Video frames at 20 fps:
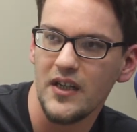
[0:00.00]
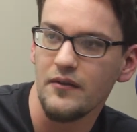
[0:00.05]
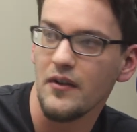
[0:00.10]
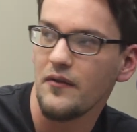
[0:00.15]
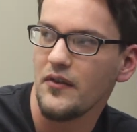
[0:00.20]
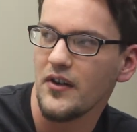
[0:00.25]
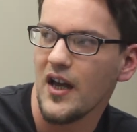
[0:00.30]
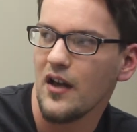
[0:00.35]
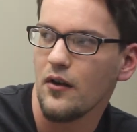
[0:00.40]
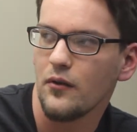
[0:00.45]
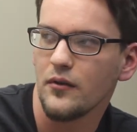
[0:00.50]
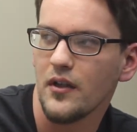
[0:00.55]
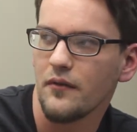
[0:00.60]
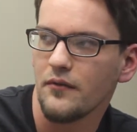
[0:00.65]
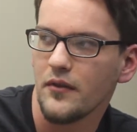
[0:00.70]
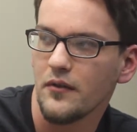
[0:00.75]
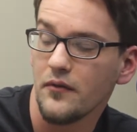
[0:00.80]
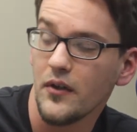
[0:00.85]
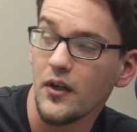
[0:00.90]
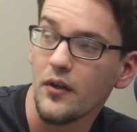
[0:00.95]
if you're not old
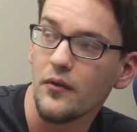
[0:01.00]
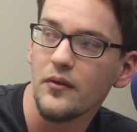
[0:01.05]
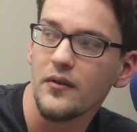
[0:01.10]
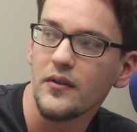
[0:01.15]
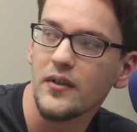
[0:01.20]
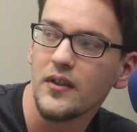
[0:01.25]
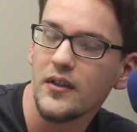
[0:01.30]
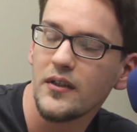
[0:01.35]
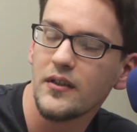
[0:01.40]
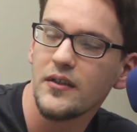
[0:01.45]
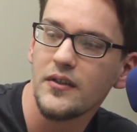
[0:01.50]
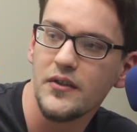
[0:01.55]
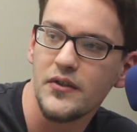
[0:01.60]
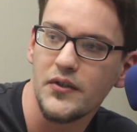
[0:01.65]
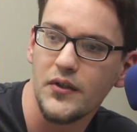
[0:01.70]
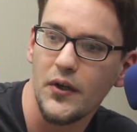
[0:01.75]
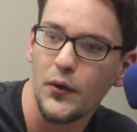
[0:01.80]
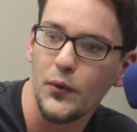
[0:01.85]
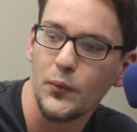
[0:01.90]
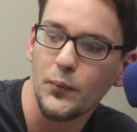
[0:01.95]
enough to vote.
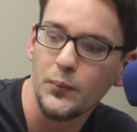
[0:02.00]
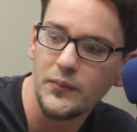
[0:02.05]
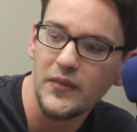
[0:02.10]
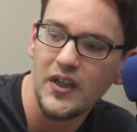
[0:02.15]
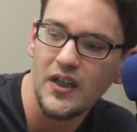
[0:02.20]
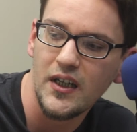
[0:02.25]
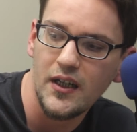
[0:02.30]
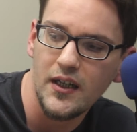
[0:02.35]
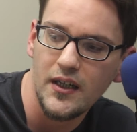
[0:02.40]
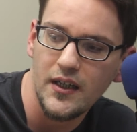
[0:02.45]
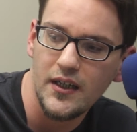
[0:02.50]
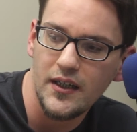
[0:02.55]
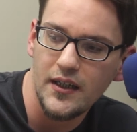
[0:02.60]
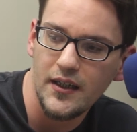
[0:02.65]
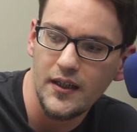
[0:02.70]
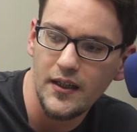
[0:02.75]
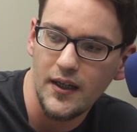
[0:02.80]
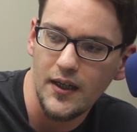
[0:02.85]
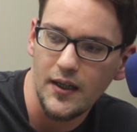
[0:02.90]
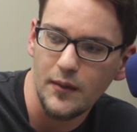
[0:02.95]
So
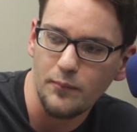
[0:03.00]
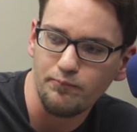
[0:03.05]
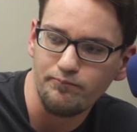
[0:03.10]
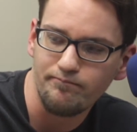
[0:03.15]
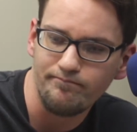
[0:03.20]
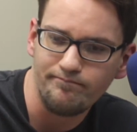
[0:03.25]
I